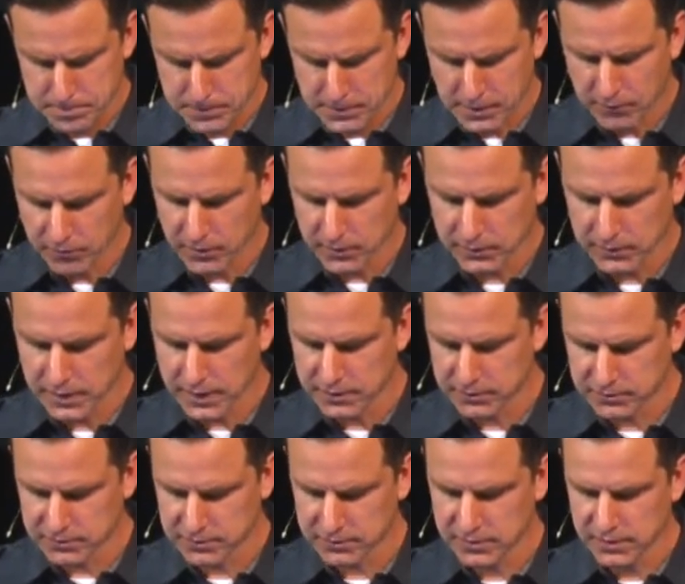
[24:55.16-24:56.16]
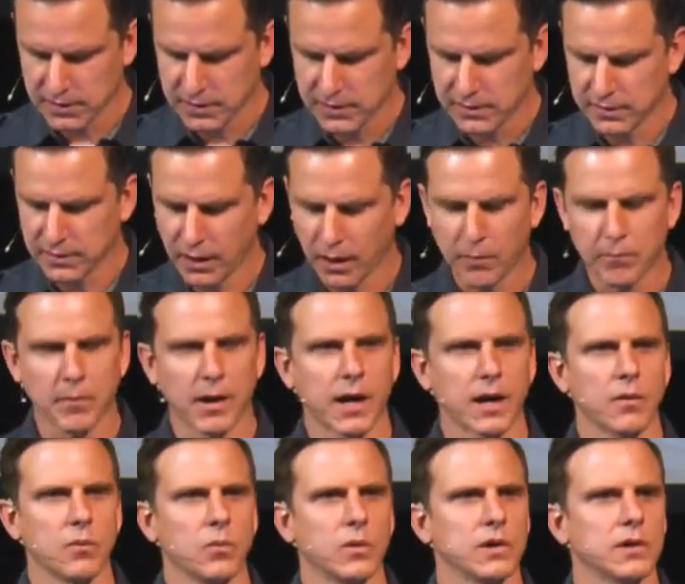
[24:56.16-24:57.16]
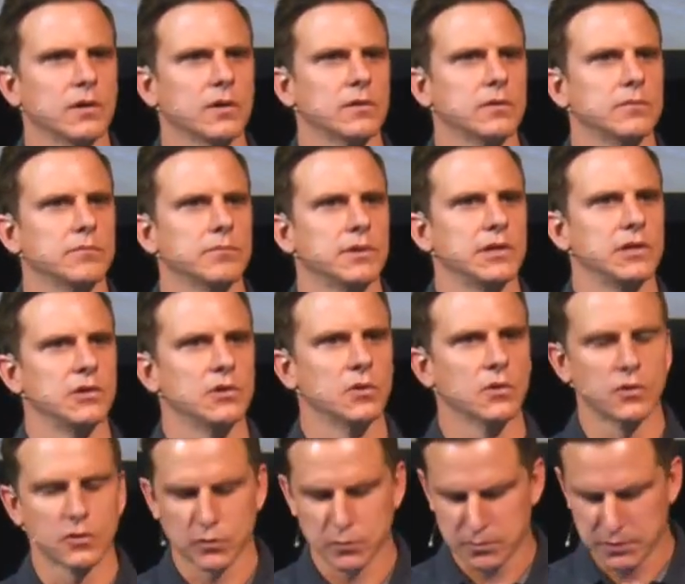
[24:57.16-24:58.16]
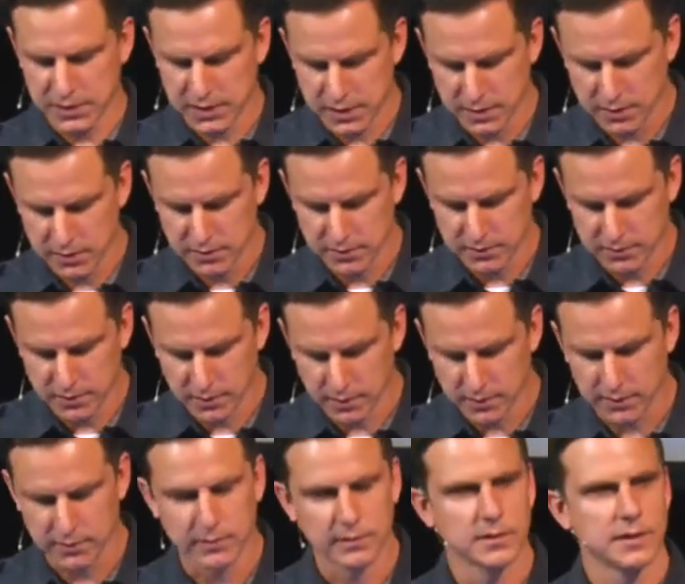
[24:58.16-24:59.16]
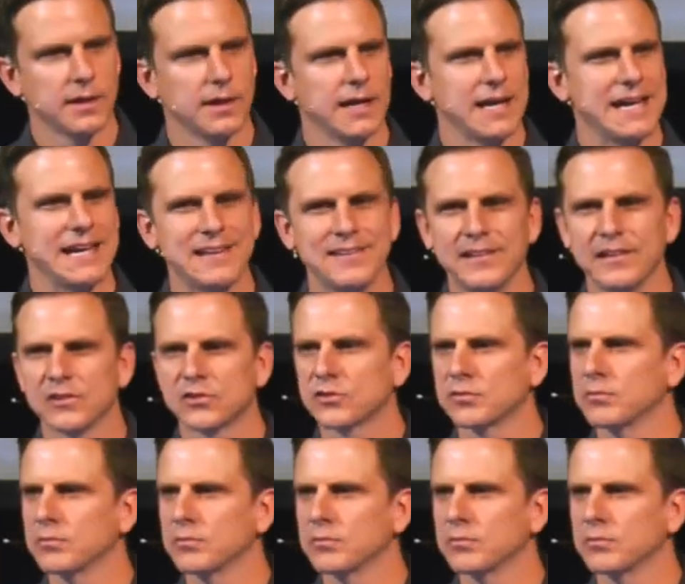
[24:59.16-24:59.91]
Nevertheless, not my will, but yours be done. In this